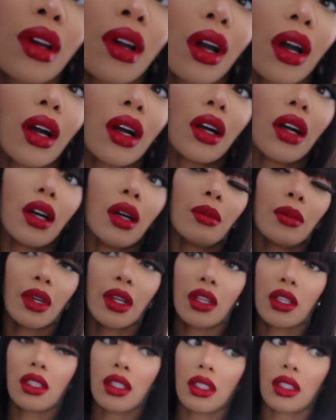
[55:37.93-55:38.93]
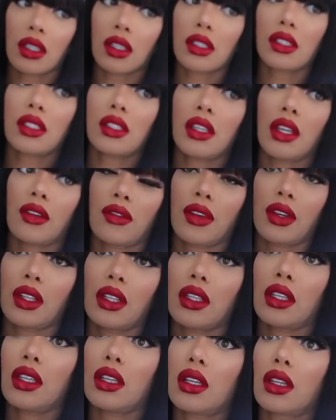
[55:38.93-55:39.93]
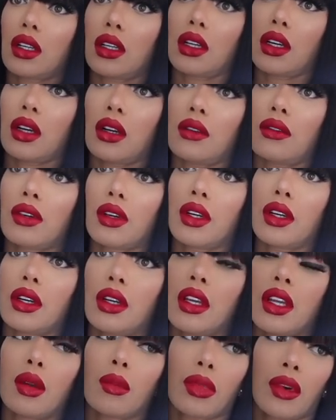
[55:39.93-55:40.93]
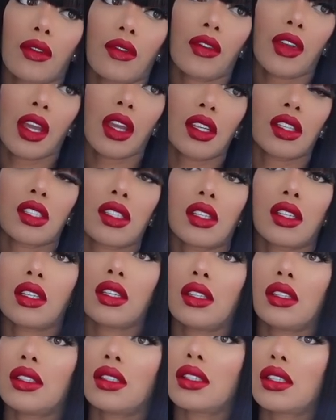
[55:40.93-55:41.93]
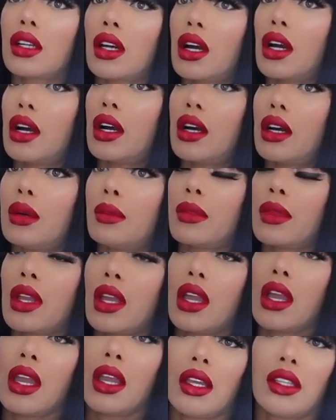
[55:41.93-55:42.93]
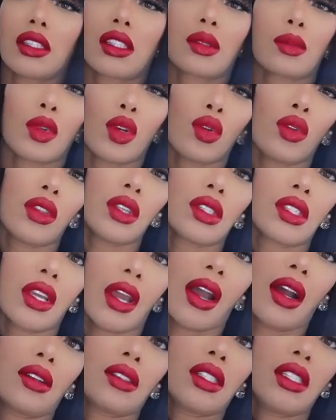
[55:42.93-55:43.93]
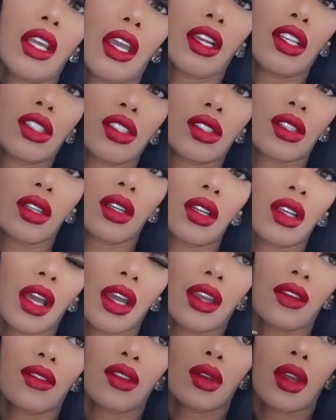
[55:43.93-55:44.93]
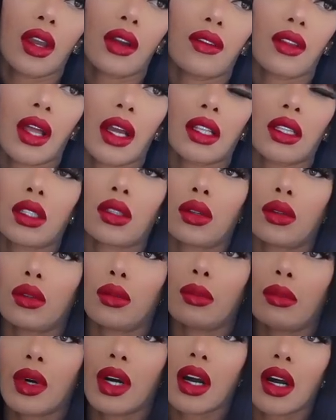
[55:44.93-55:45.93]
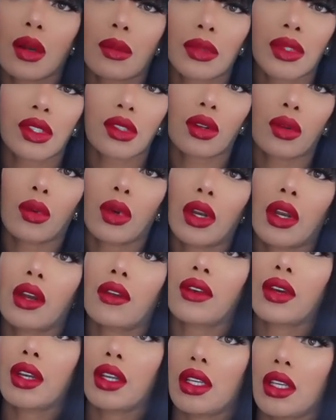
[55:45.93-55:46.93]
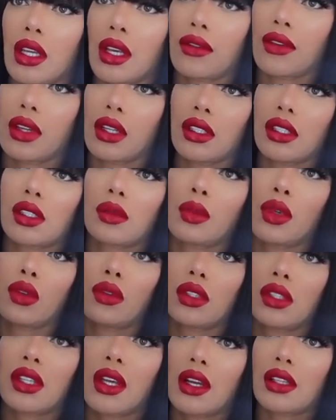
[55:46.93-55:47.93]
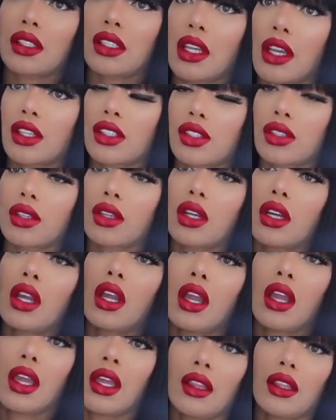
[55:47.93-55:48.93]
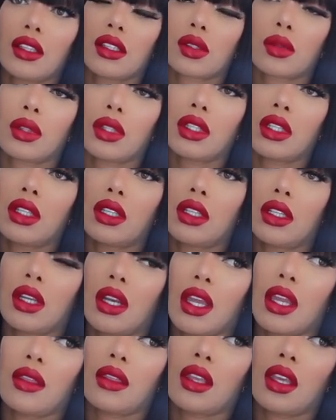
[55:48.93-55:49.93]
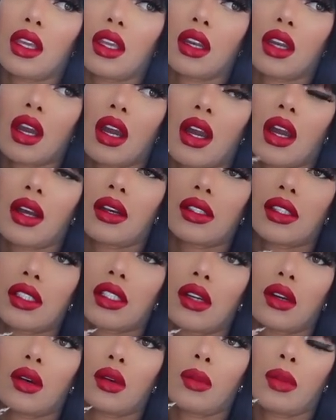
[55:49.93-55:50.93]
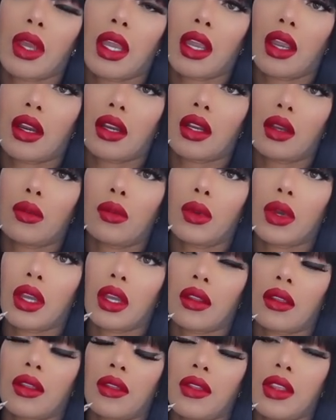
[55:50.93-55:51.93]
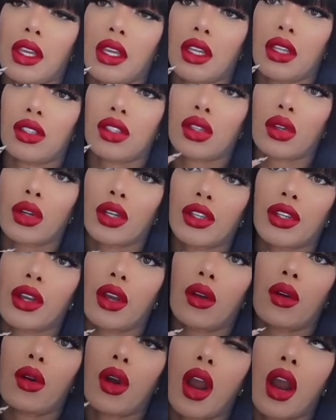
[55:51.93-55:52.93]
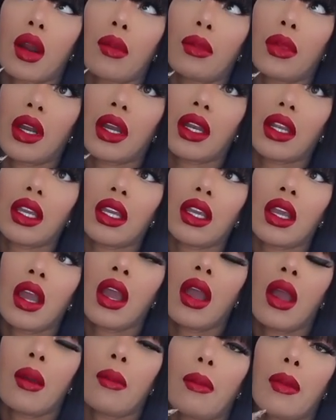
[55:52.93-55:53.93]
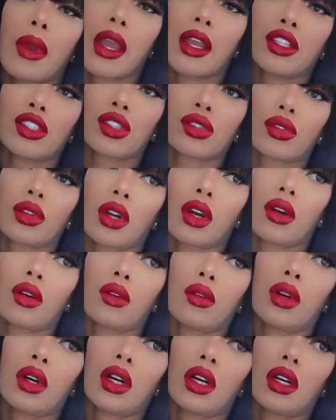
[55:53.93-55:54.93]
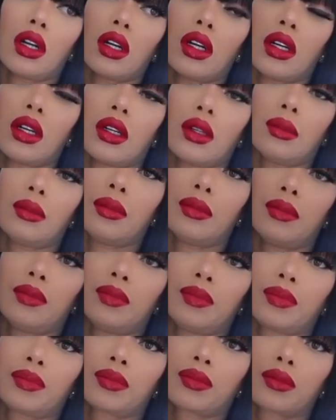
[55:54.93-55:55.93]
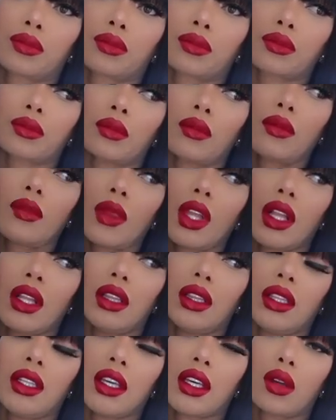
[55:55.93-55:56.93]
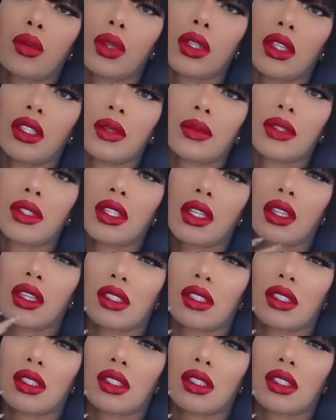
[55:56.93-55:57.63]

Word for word: Um, but it does definitely cover imperfections. Um, it smooths out texture. Like if you have like little bumps or whatever, it definitely smooths out texture. It looks really good. And then I also paired it with the Giorgio Armani Maestro um, liquid lipstick.